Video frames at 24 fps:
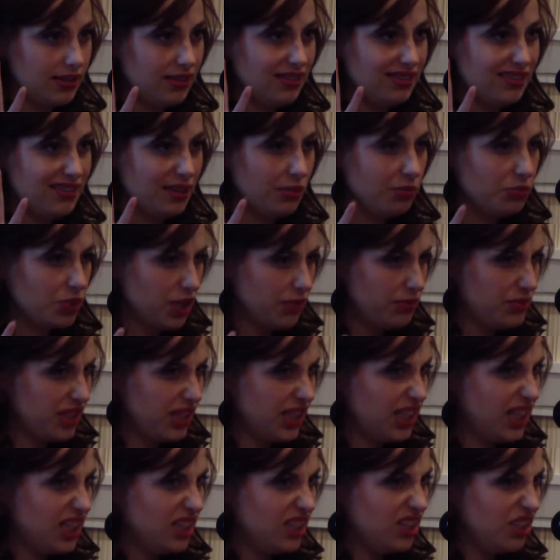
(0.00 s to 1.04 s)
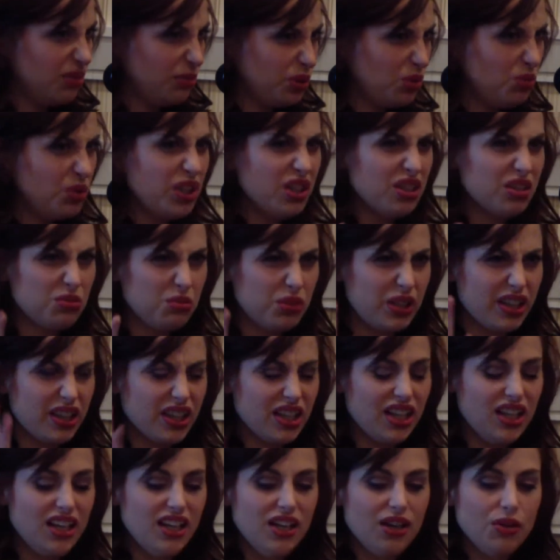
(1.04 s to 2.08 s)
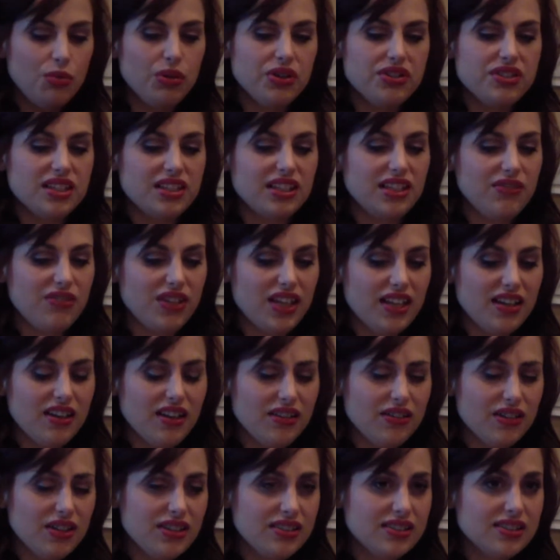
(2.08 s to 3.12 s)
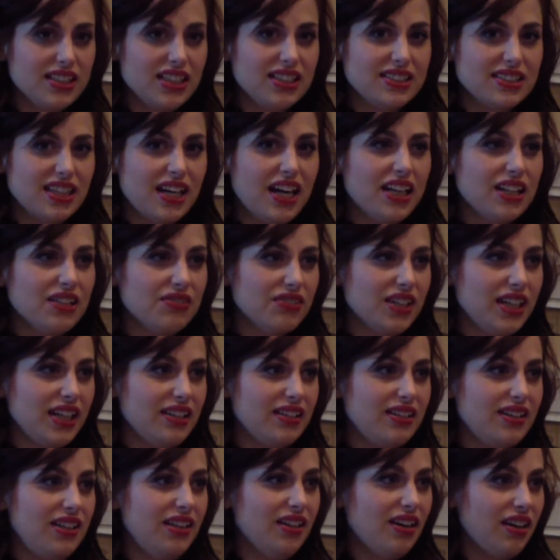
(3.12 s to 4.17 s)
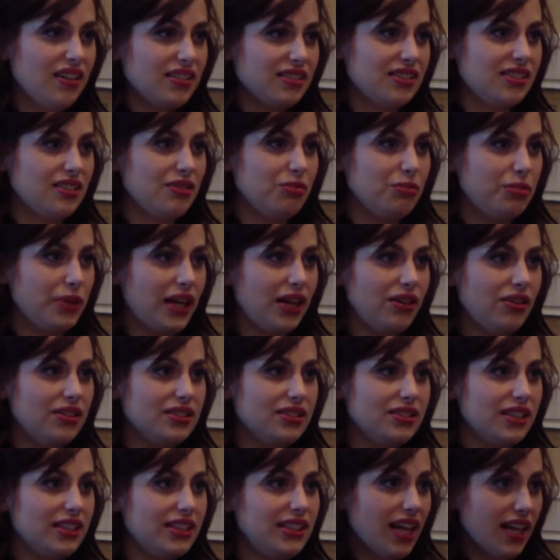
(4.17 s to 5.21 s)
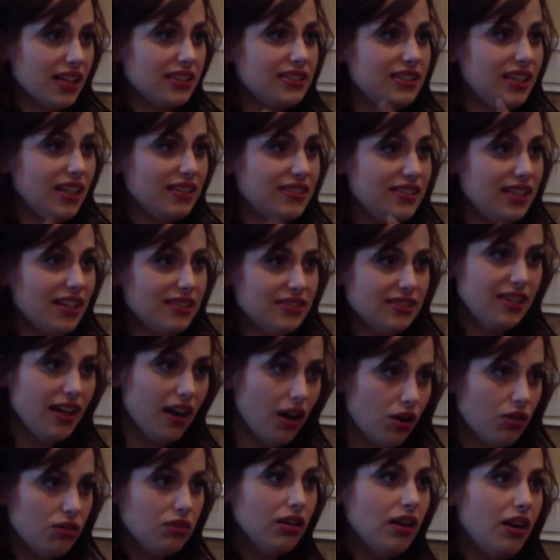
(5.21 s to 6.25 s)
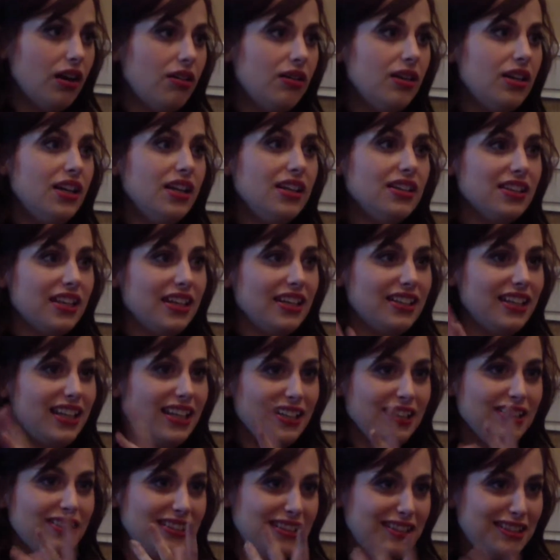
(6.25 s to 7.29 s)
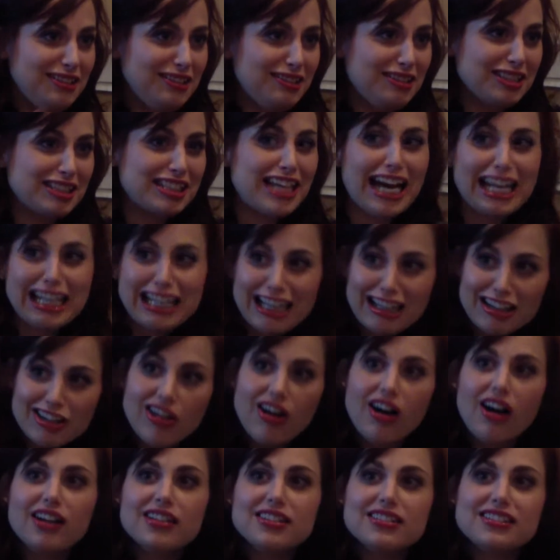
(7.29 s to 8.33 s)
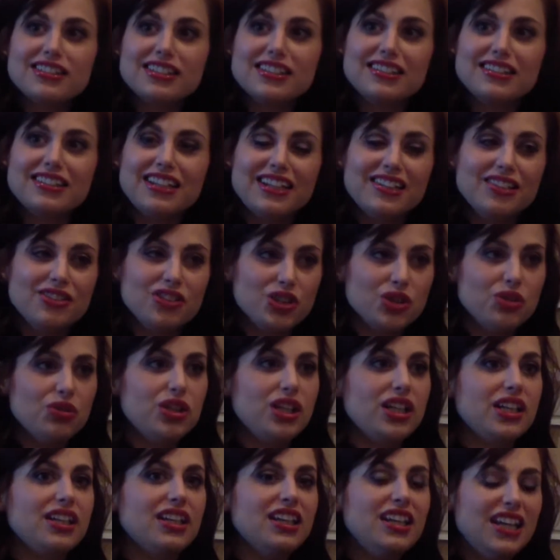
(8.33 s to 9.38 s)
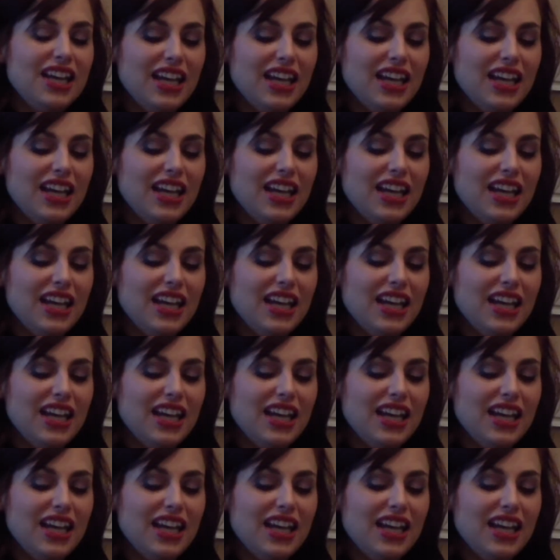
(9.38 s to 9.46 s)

sometimes that can get a little bit weird with significant others. It's kind of like the Austin Powers, like yes, yes, yes, no, no. Like they just kind of get lost in shooting,